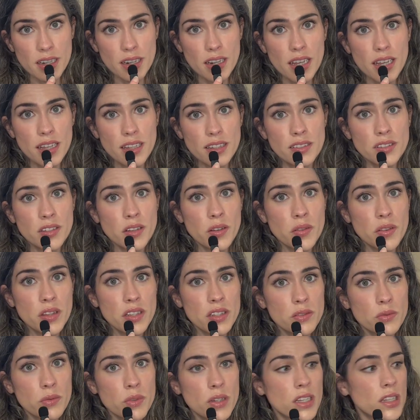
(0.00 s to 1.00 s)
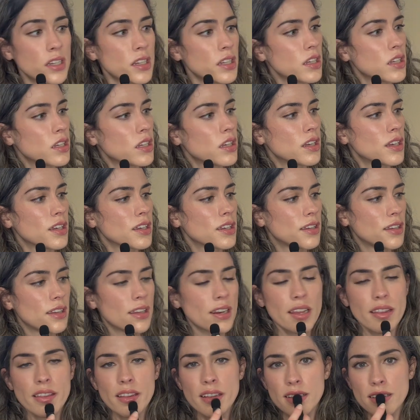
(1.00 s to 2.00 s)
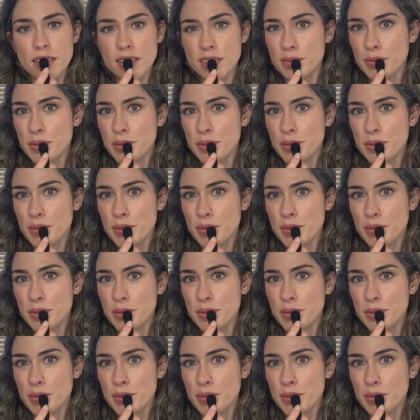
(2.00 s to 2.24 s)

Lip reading: And so this one, again, I think this